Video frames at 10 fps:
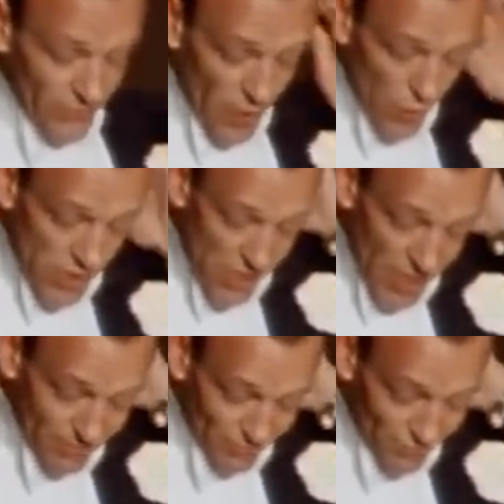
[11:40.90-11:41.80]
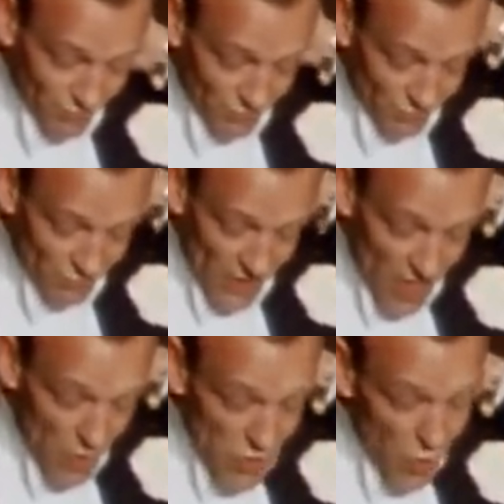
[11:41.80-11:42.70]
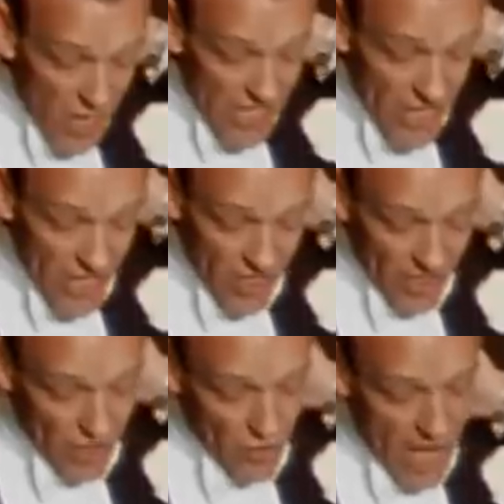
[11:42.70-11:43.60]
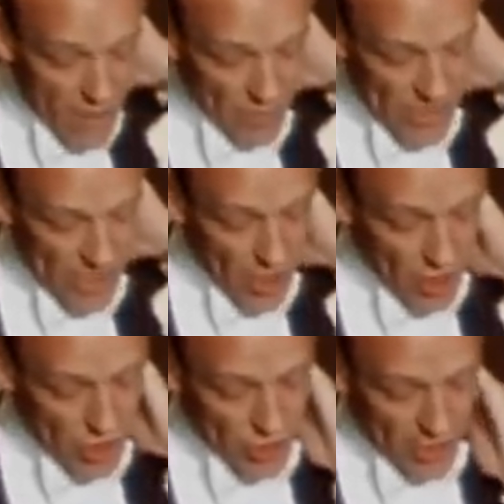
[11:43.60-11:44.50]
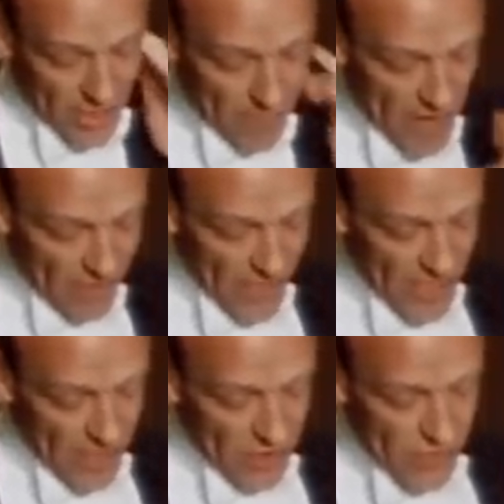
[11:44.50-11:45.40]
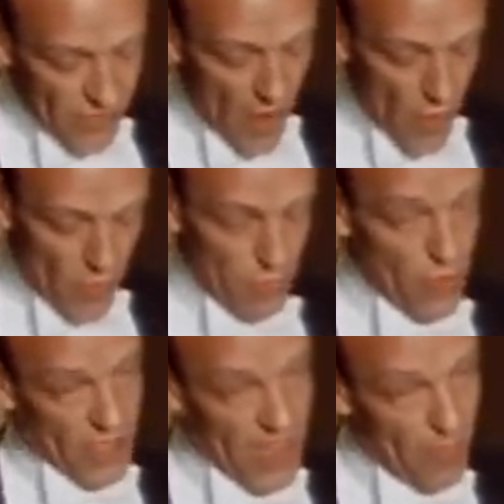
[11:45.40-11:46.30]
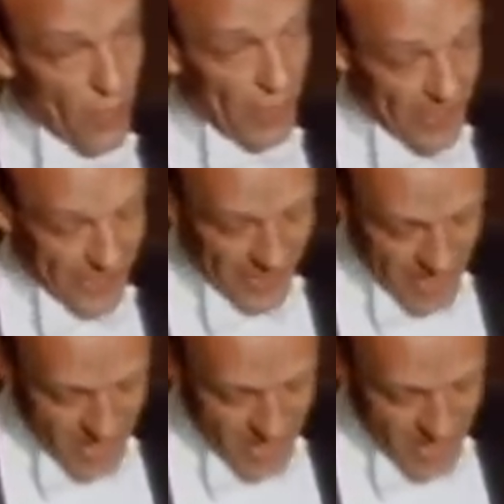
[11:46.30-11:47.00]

there, was, um, there was one year at Grauman's, a girl took a Beverly Hills phone book up with her.